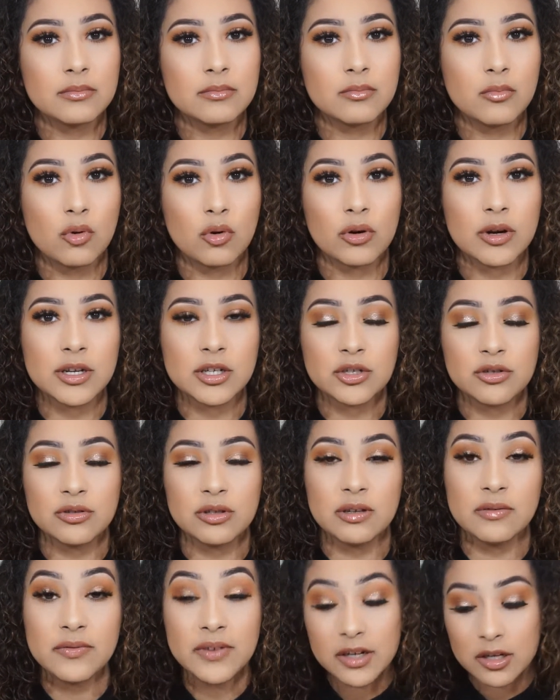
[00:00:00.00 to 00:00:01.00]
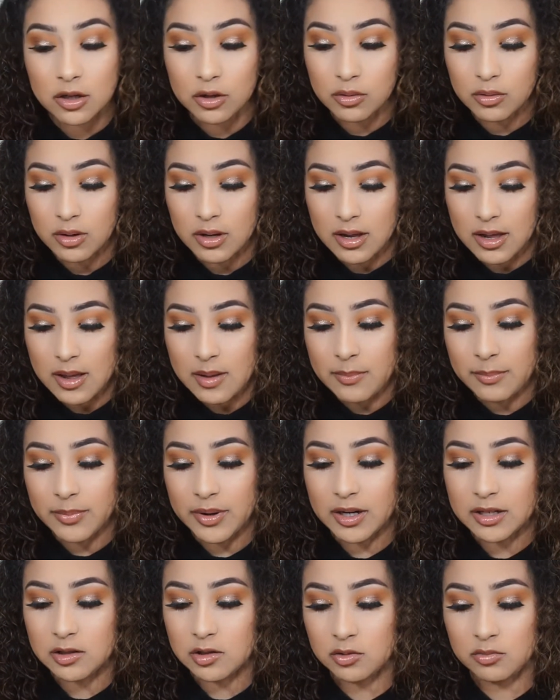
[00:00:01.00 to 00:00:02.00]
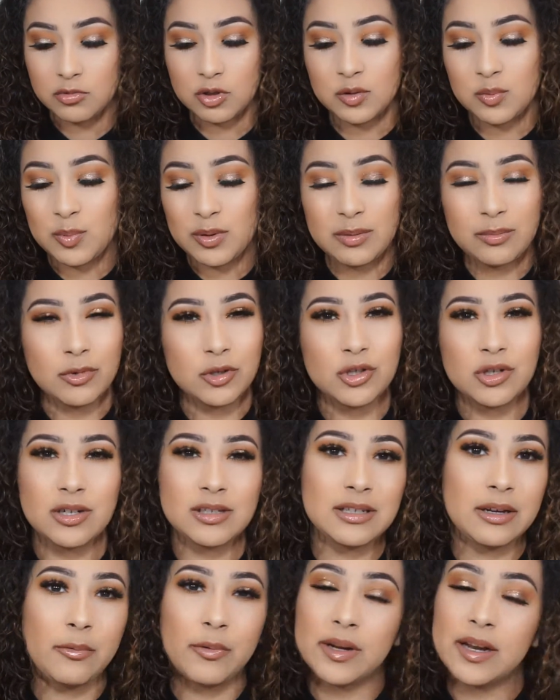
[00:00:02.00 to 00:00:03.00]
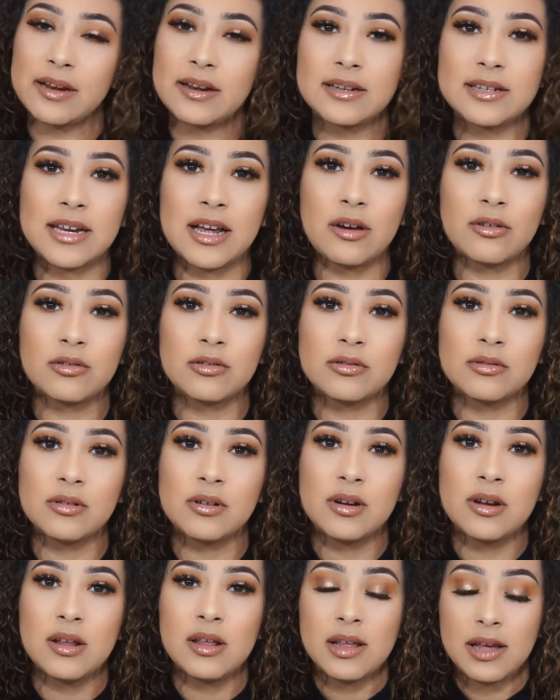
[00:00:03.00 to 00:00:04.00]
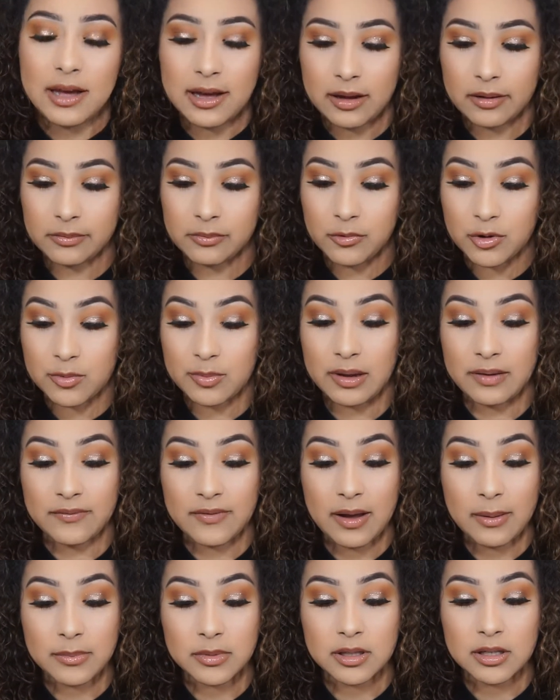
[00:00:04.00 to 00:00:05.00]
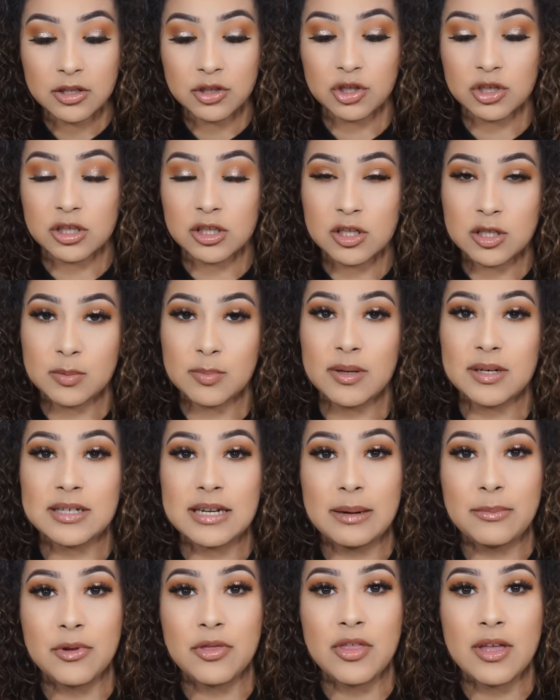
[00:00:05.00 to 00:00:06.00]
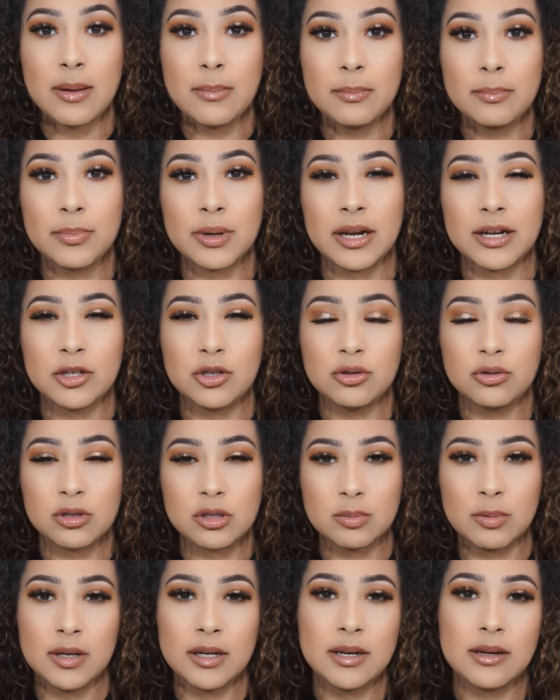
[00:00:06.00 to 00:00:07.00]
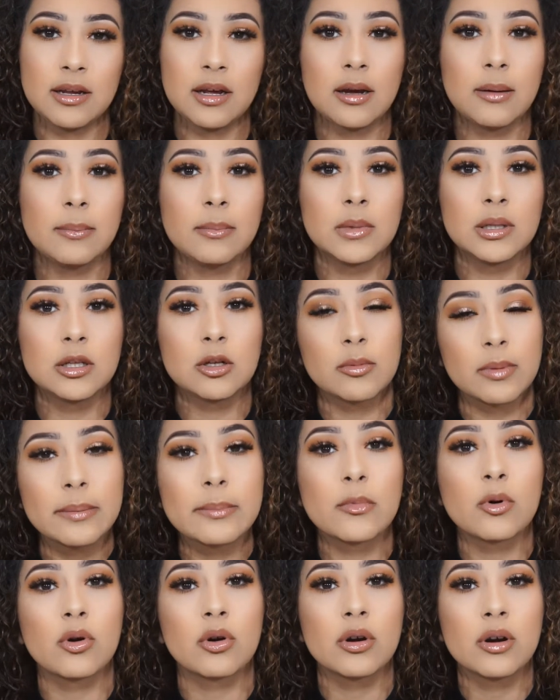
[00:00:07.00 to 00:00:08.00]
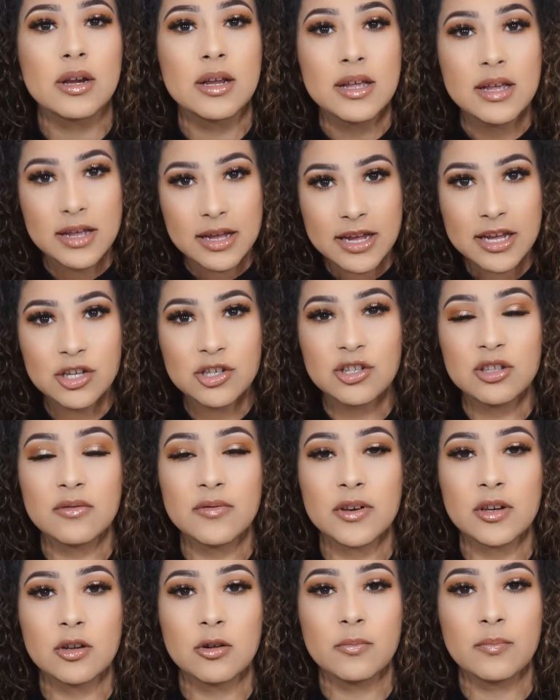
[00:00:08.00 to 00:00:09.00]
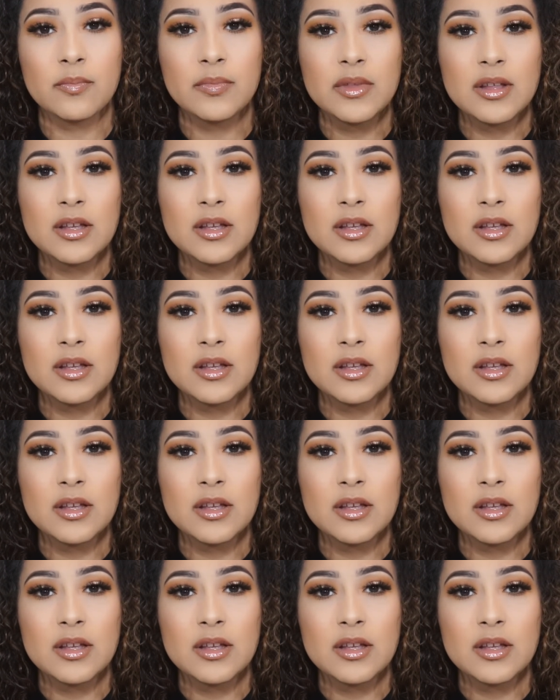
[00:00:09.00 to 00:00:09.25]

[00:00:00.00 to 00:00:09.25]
more into the video, but it's just pretty much because I went out of town with my family just to spend time with them, but I do explain it a little bit more into the video.